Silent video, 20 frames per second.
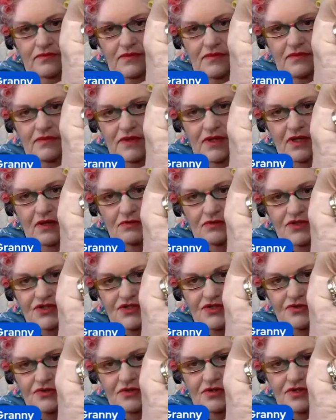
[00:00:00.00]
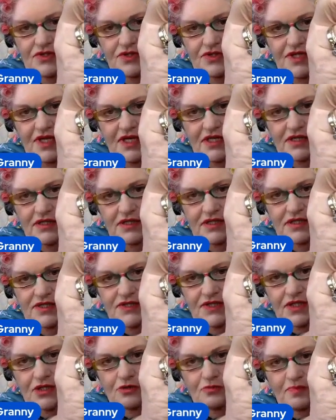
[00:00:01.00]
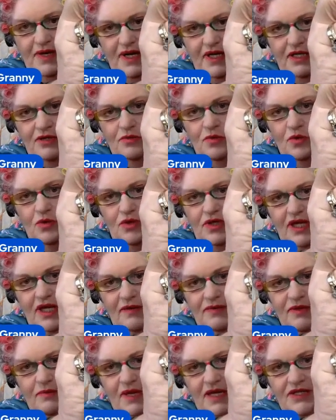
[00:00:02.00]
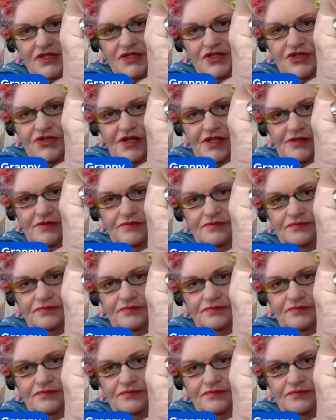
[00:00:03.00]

No, it's not. That is an alpaca walking up the main street.